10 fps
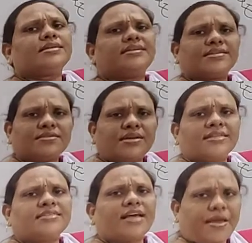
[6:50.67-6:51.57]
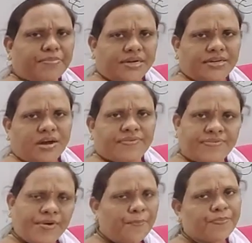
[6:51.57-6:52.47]
the resonance hybrid of
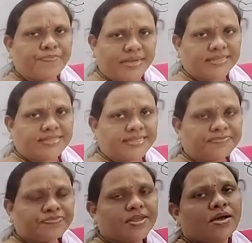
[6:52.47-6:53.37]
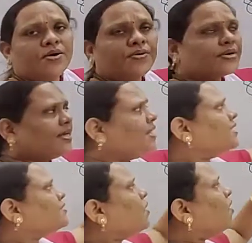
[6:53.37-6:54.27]
benzene.
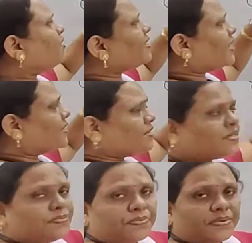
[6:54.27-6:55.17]
Okay. So all the characteristic